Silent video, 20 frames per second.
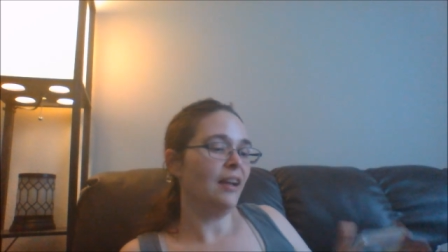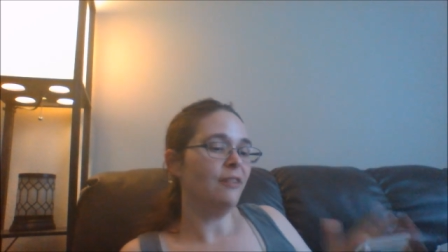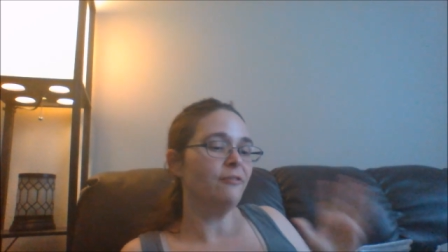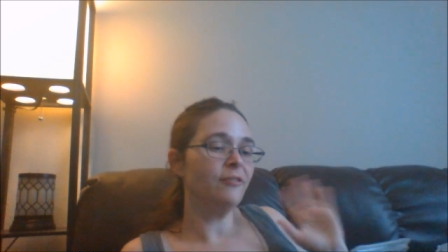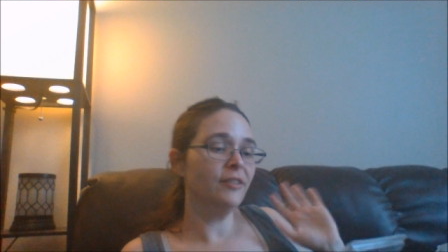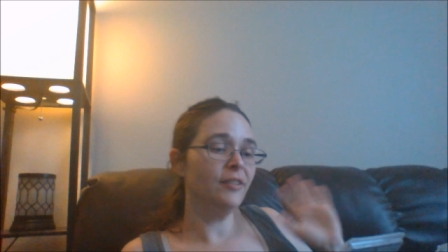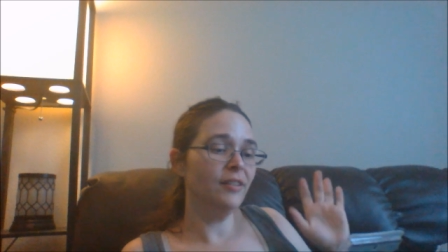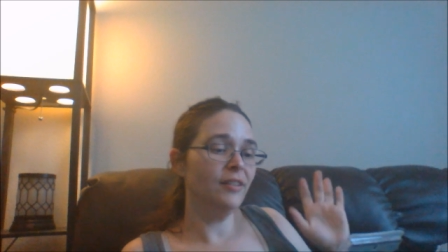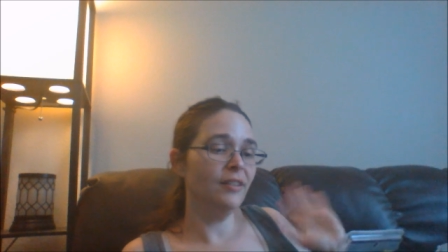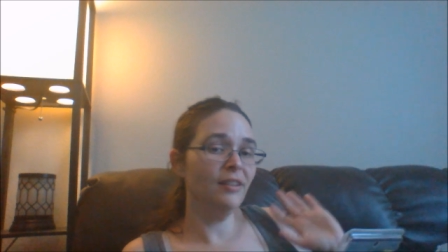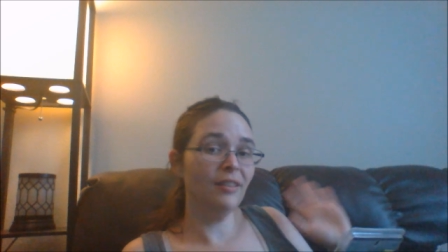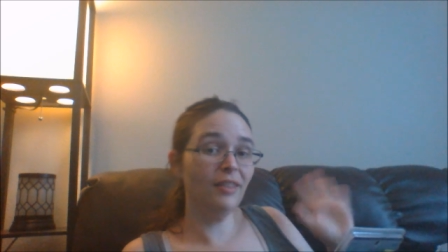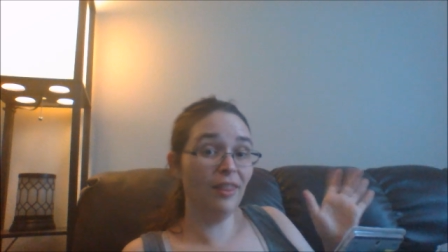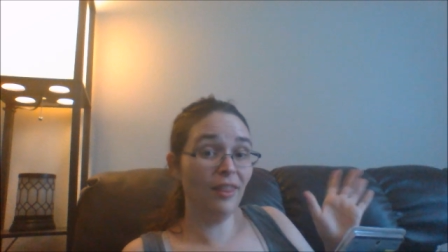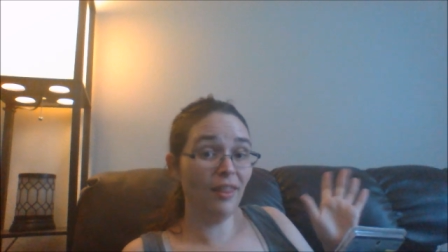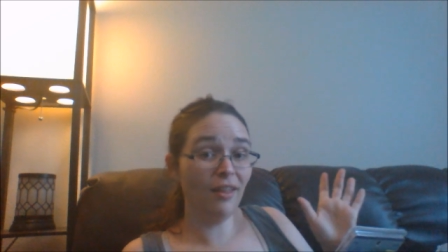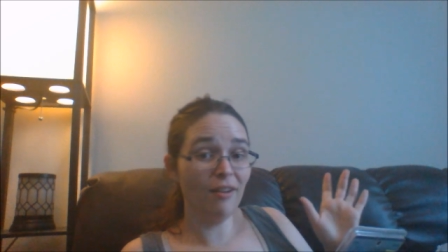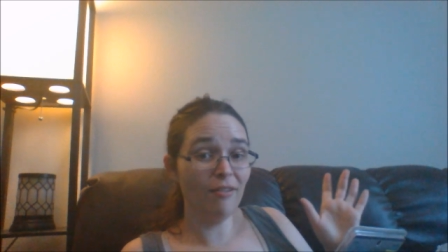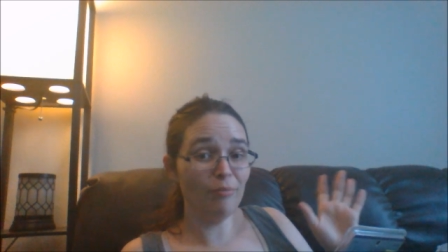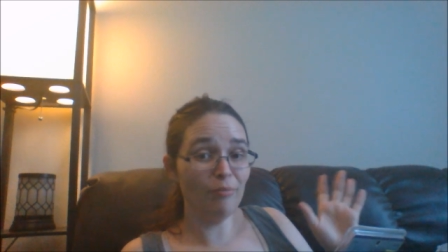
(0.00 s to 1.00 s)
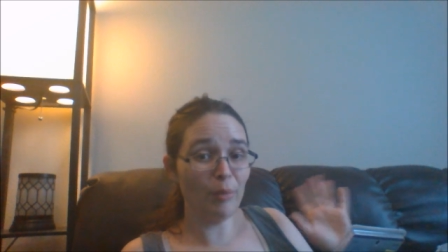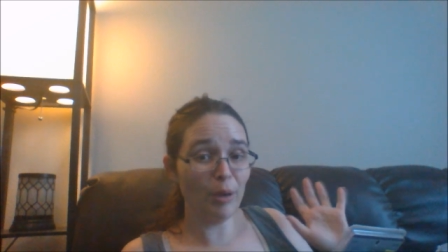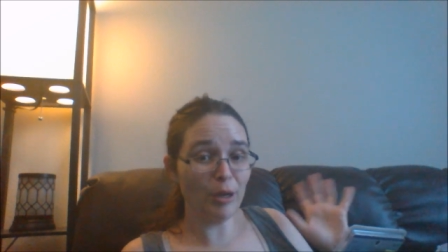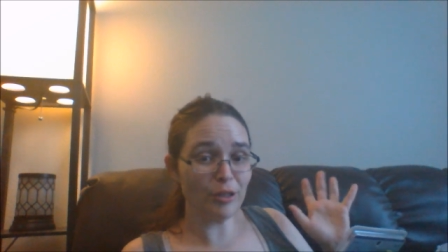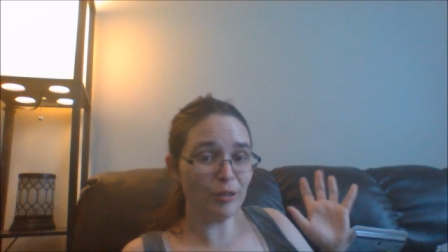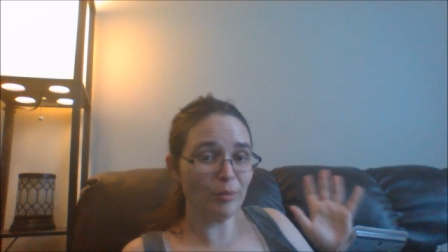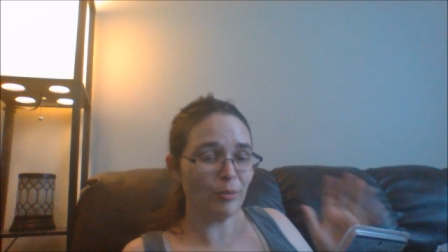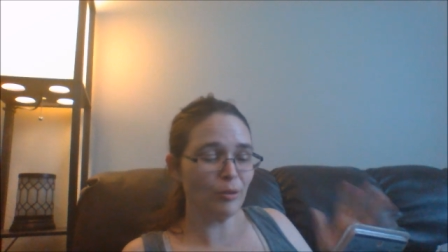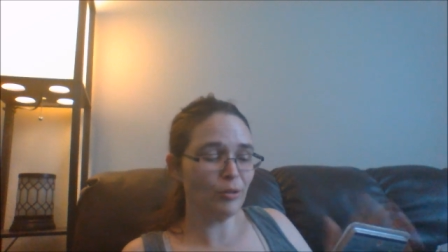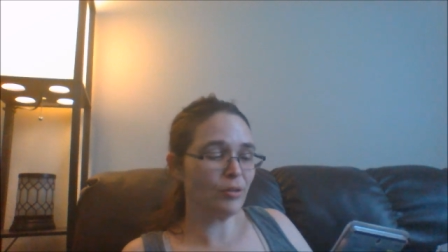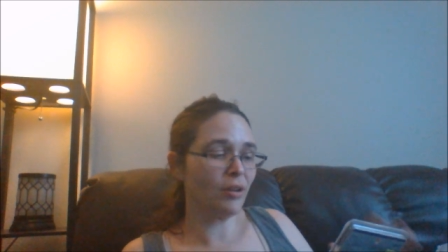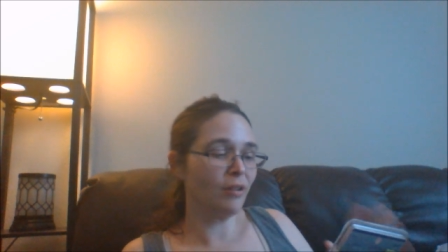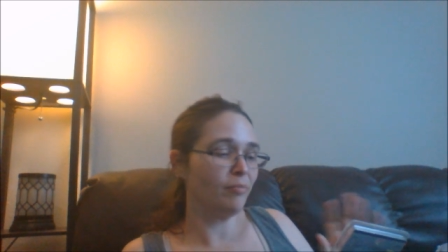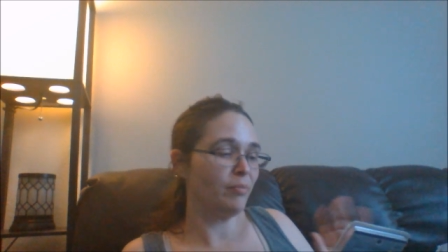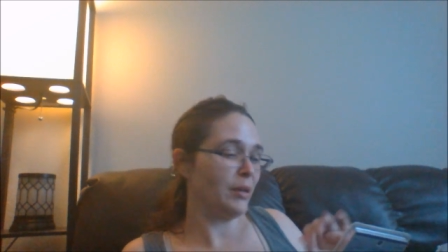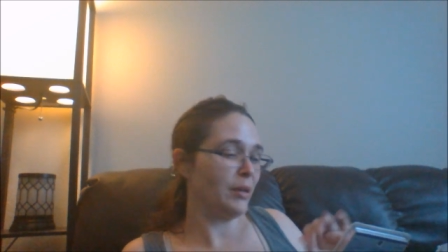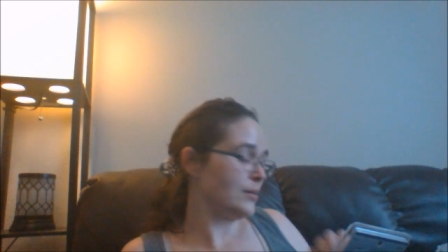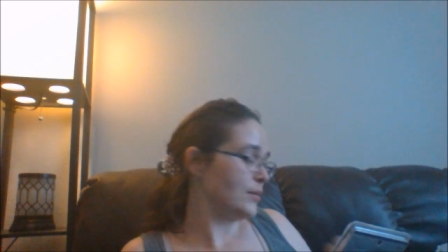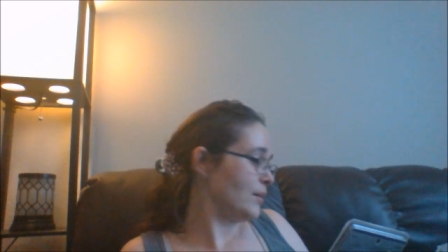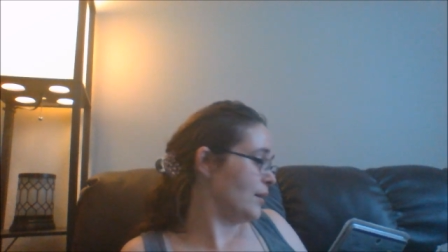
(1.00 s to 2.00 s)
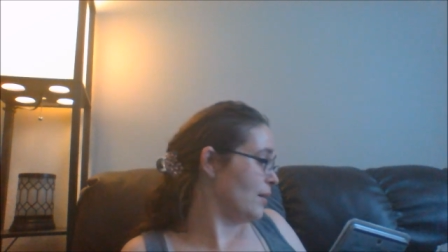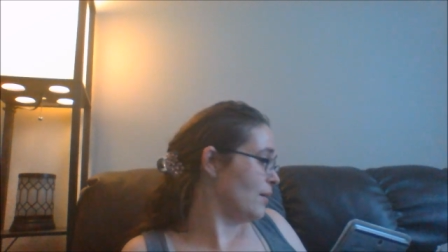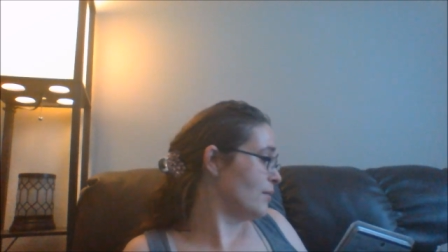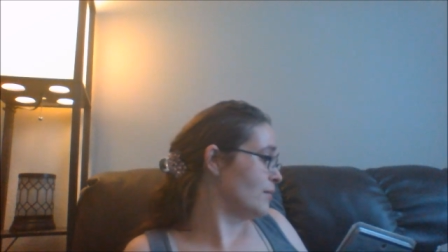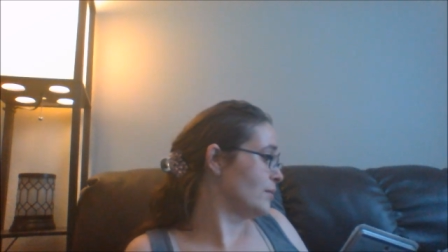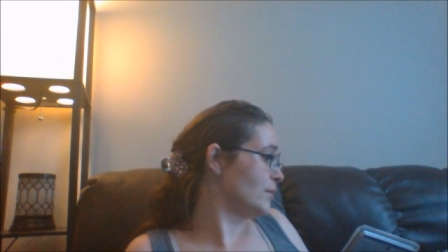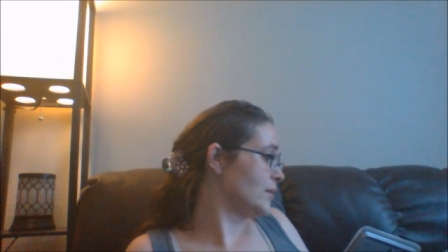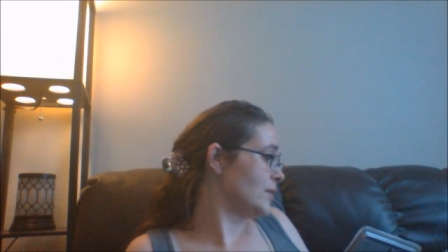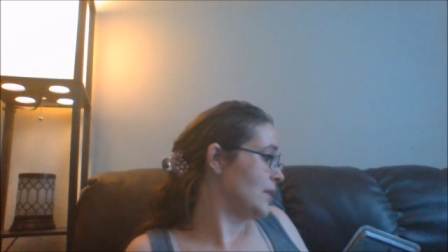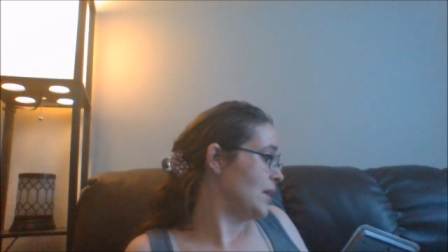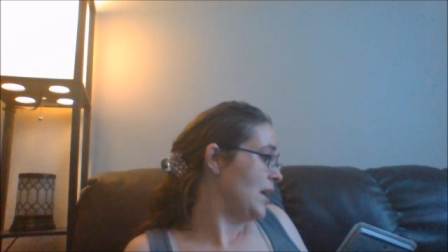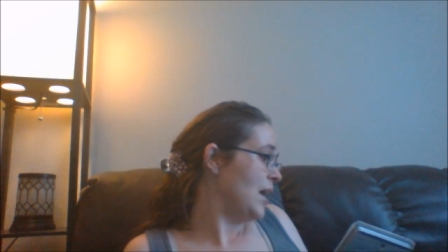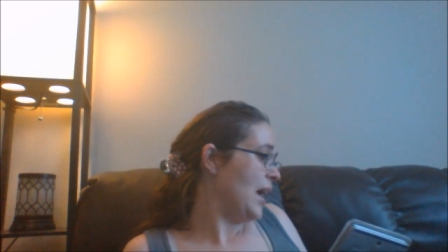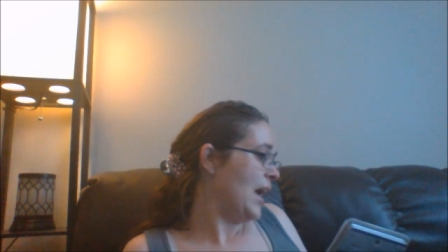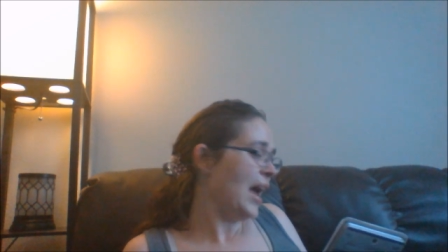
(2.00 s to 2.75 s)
I really love my jumbo soft pastels.